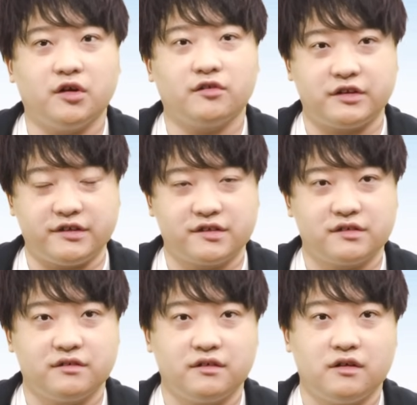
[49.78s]
noticed
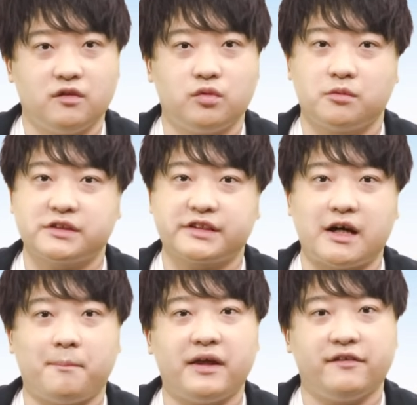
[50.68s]
from the
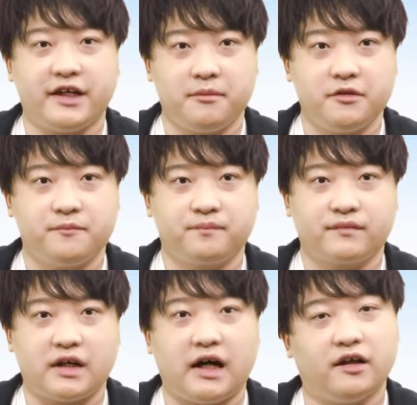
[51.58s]
campaign name
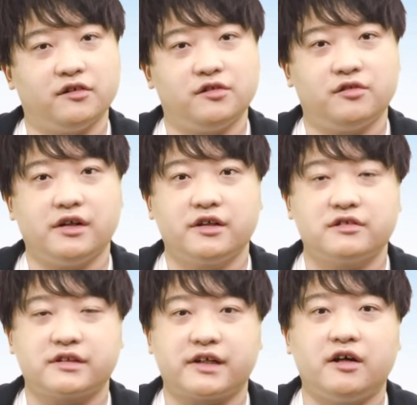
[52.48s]
and
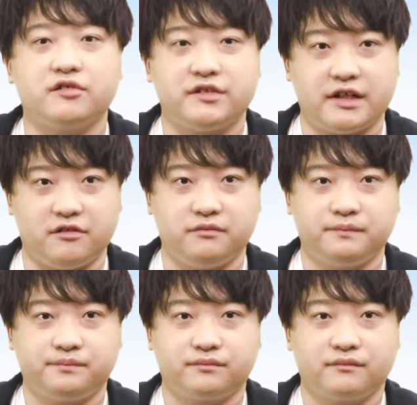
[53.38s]
during the countdown.
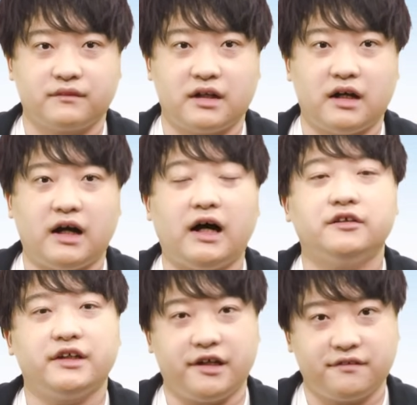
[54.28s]

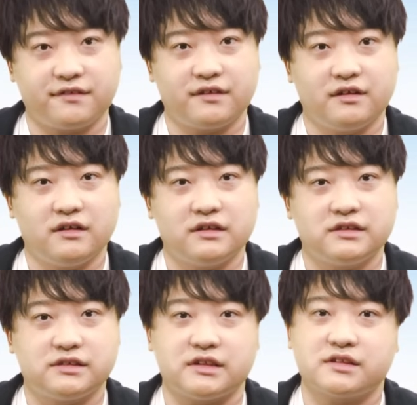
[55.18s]
And yes,
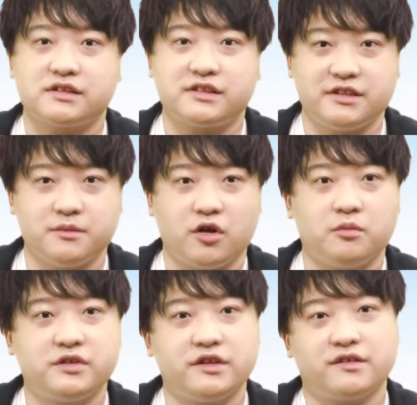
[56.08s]
the theme
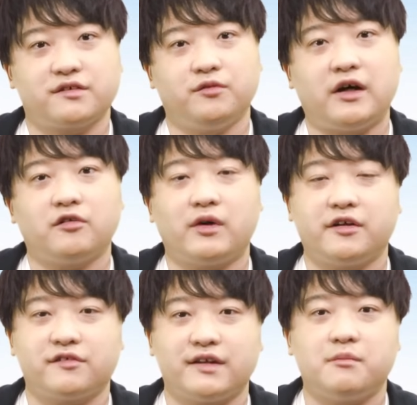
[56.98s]
of this
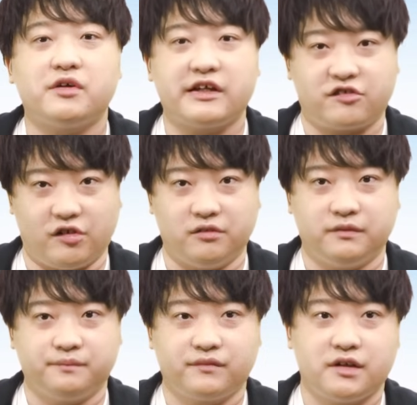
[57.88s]
worldwide celebration,
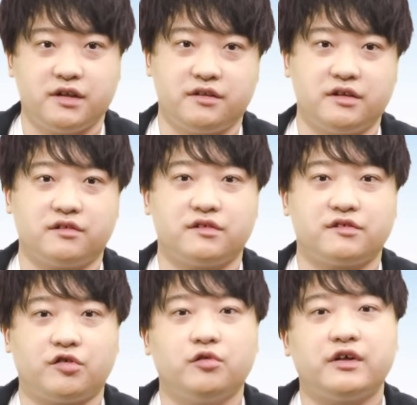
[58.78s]
Heated
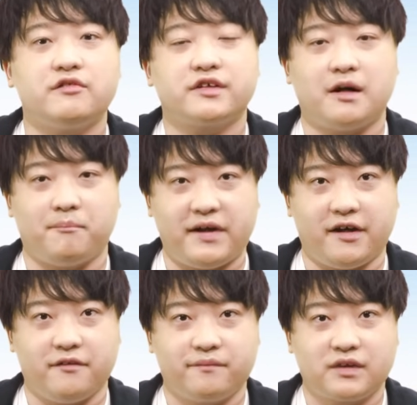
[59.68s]
Showdown
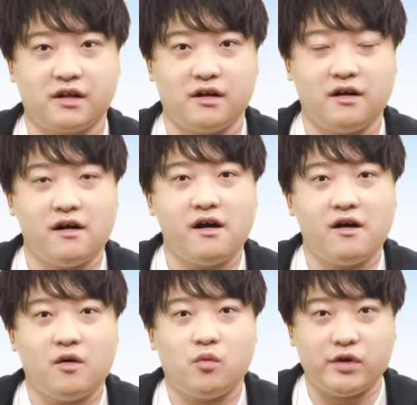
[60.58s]
campaign,
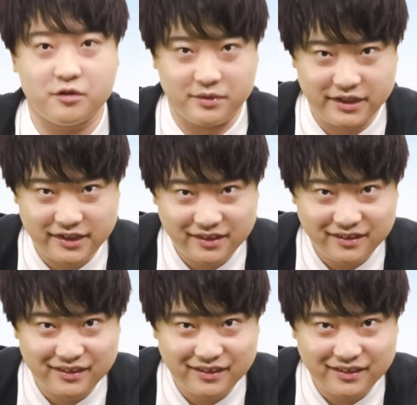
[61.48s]
will be